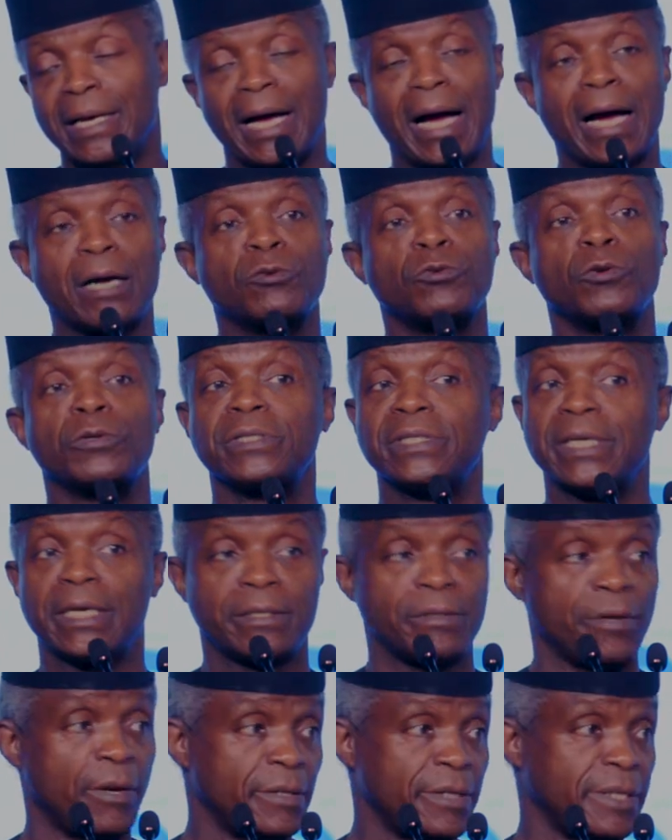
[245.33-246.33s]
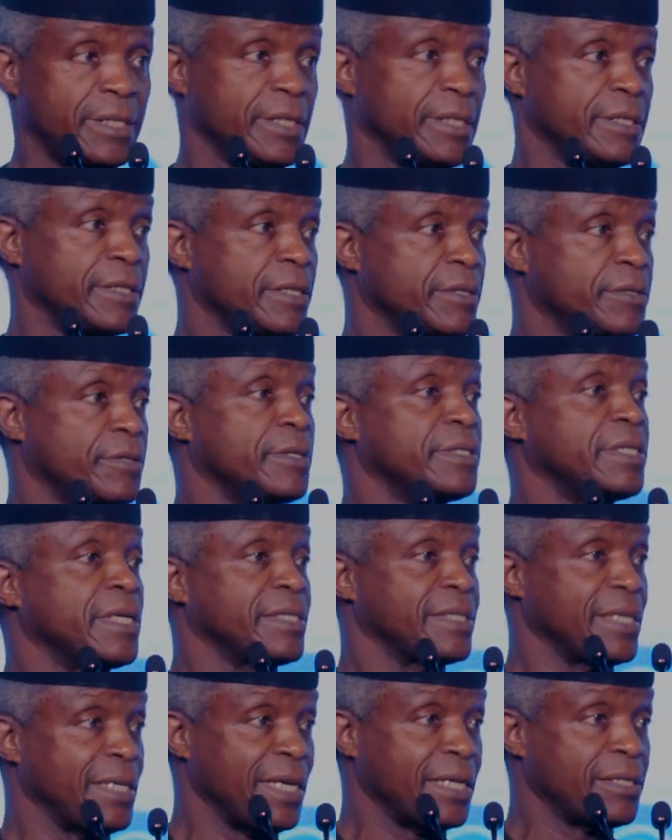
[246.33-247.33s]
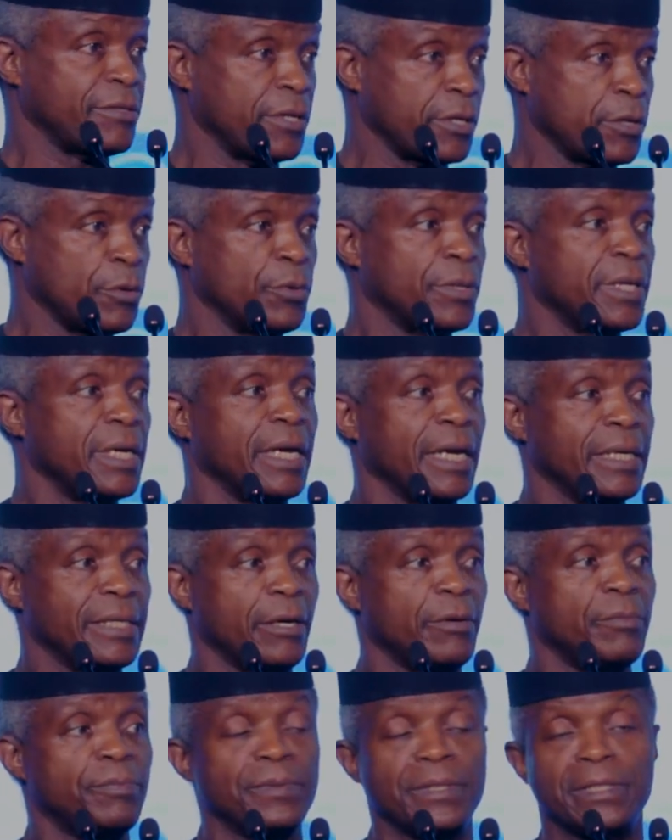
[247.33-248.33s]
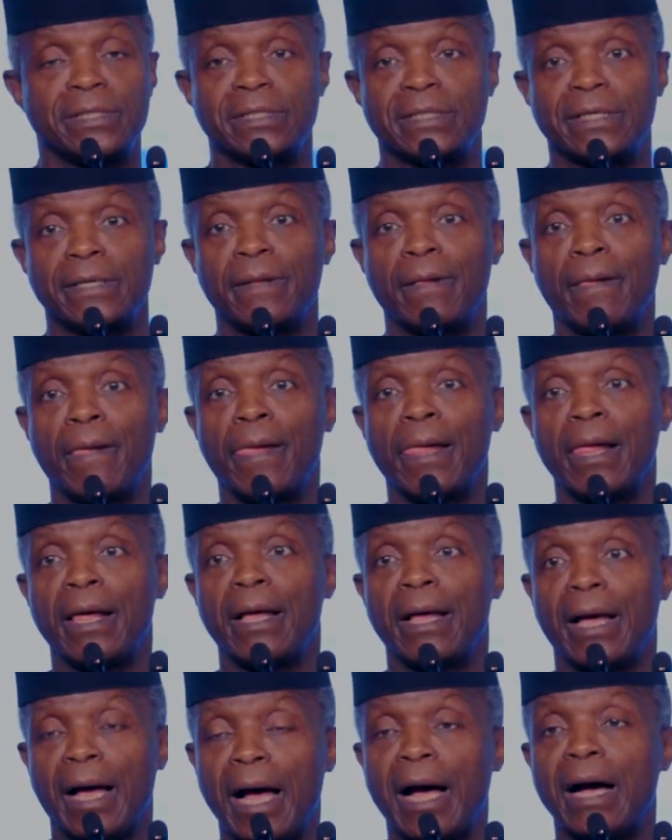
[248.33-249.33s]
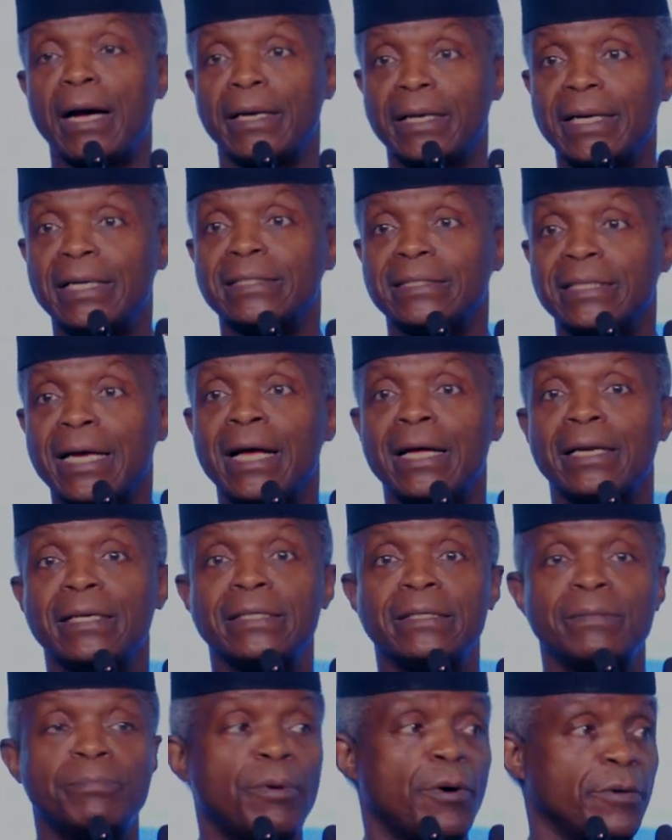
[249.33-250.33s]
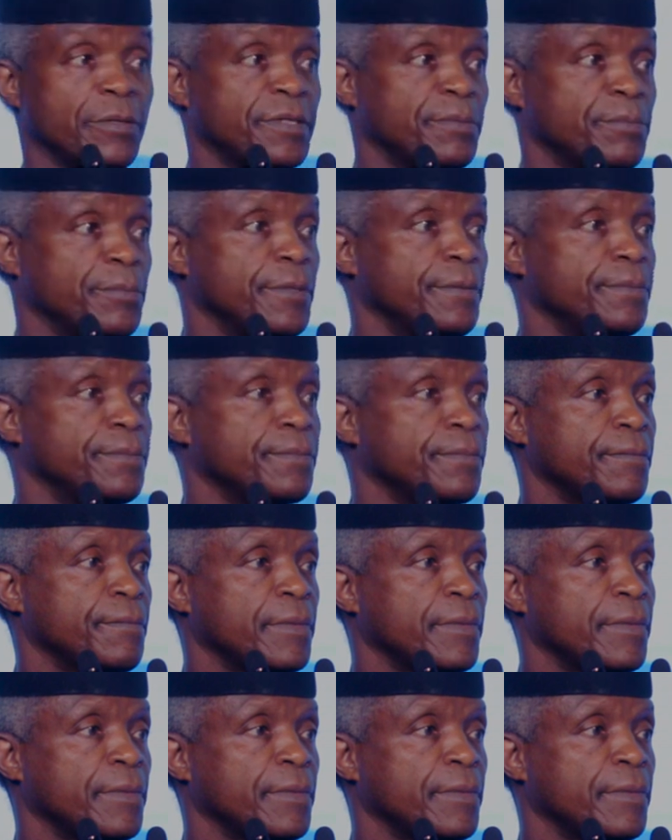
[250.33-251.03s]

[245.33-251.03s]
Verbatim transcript: across technologies such as electric cooking and LPG are entirely possible.